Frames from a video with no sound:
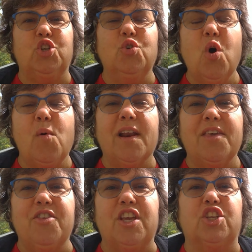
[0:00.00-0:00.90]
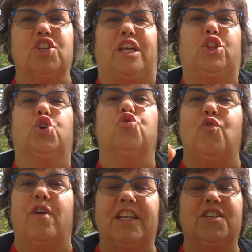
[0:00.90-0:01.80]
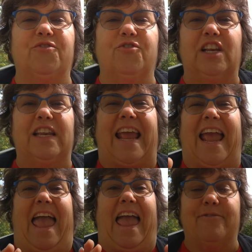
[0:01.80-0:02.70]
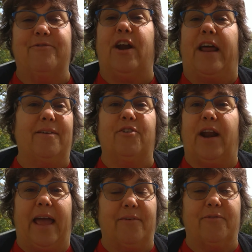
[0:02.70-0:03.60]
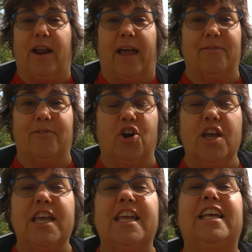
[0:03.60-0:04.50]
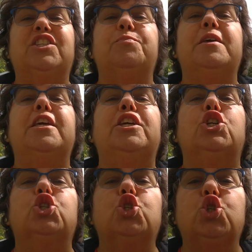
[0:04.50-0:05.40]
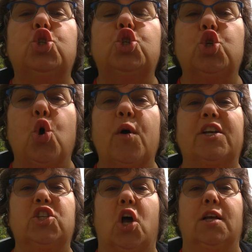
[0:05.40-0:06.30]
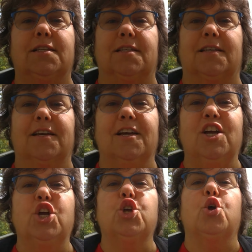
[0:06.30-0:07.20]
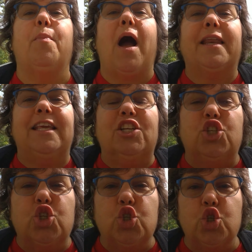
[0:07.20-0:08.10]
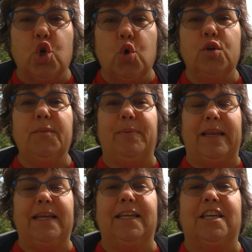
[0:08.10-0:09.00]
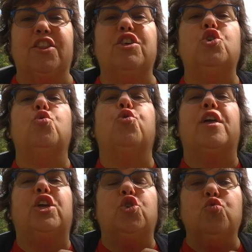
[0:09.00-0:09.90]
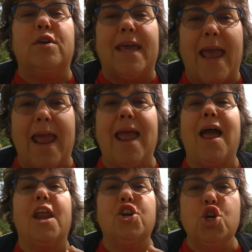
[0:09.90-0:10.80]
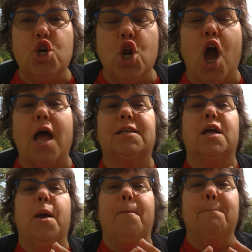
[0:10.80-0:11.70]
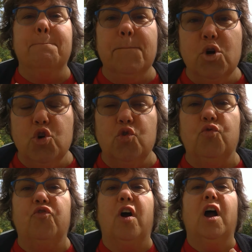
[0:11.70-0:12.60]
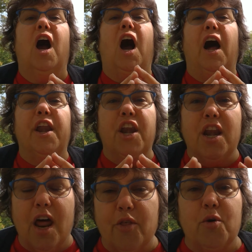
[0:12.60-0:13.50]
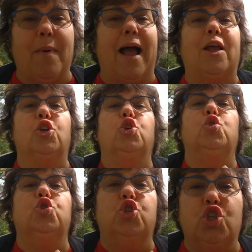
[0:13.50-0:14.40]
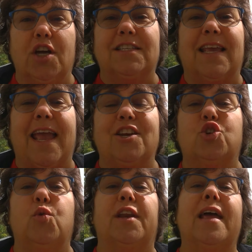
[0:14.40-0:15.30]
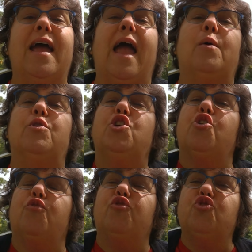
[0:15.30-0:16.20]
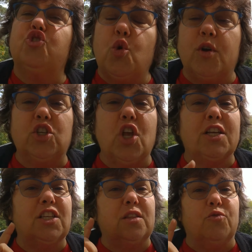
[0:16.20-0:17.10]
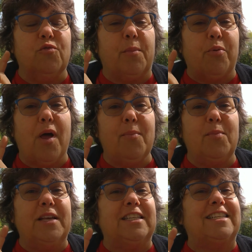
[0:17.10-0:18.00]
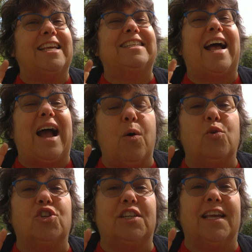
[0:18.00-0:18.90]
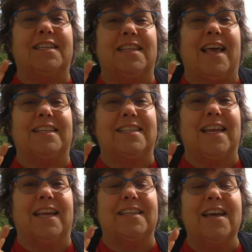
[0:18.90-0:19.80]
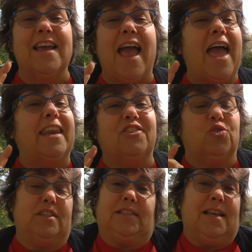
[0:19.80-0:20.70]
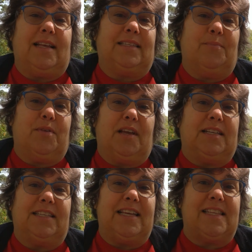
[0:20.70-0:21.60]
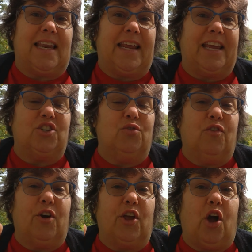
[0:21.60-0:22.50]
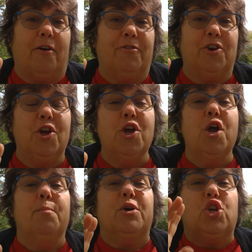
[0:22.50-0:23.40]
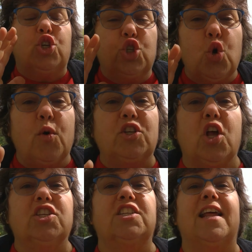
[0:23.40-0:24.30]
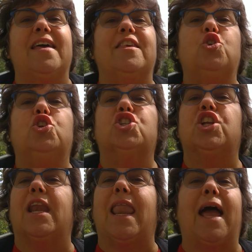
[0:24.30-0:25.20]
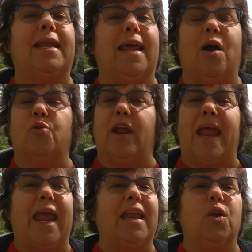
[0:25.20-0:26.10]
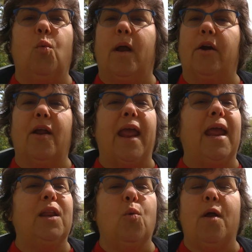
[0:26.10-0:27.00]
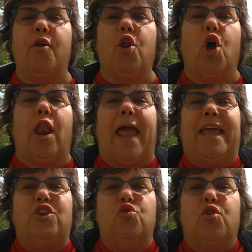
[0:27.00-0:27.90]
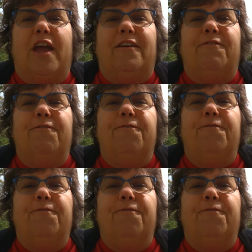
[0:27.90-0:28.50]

Do you know what I think is like the greatest feeling ever, ever, ever, ever? It's being so exhausted. Your body is so depleted that you think you cannot move another mile. You just can't do it. And when you're so exhausted, the, the problem is it takes hours to get to that state. And so it's not something, a state that I get to very often, but you're so exhausted and then you just lie down anywhere, anywhere at all, and you can